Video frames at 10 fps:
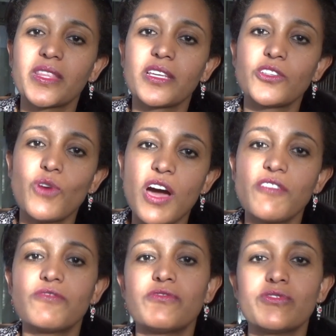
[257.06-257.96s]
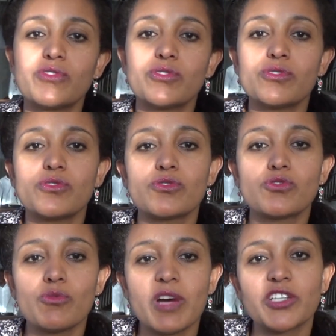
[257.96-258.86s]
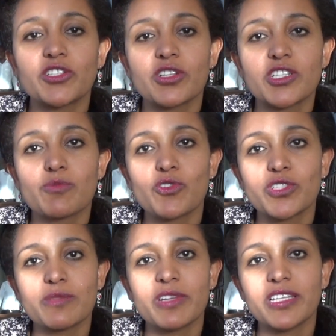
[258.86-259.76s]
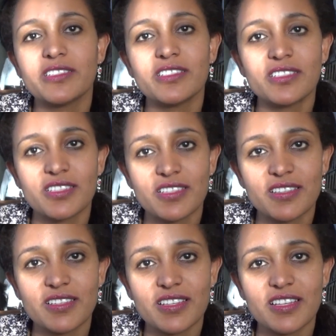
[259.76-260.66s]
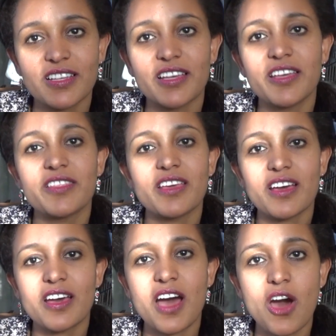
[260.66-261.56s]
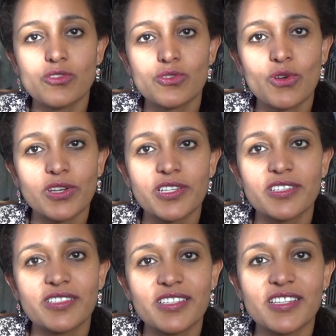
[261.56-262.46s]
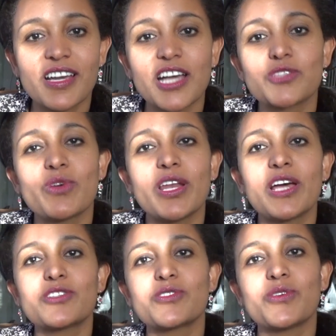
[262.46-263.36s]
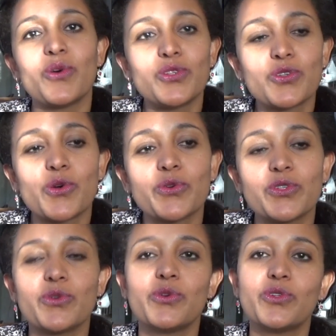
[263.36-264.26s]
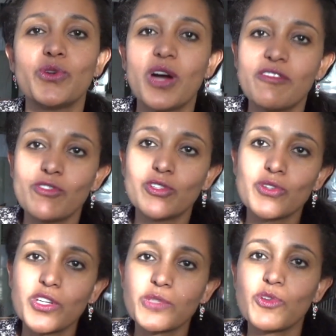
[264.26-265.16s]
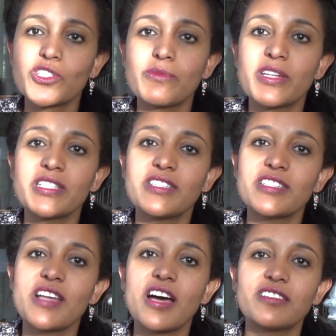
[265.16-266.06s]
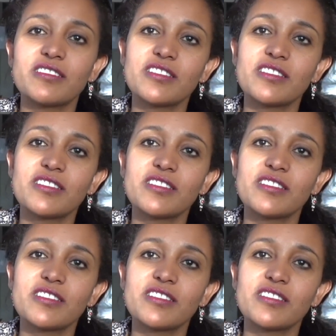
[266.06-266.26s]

you have too much responsibilities in the household, as well as also you have also responsibilities at